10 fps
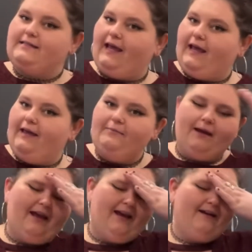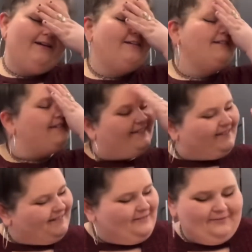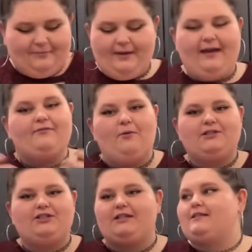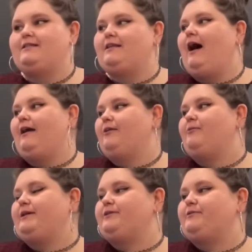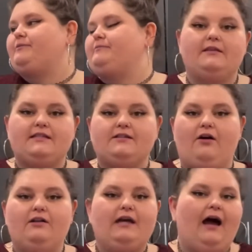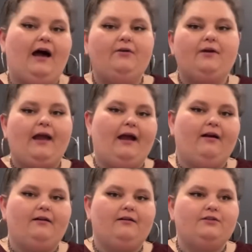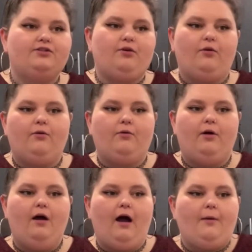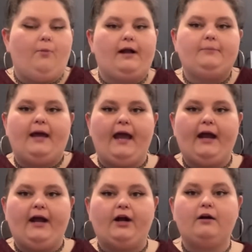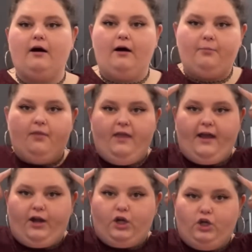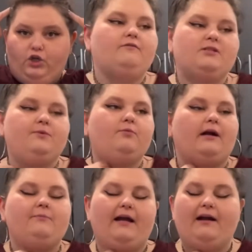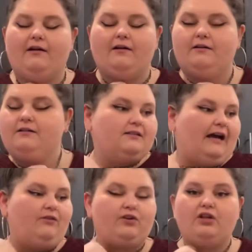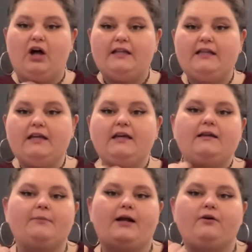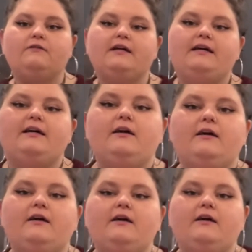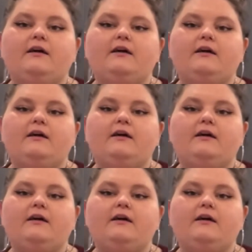day. My hair we have questions. I know we do. This is called I Don't Care. So I'm wearing my hair up there. I've just been wearing my hair down a lot lately and I'm kind of over it. Do we have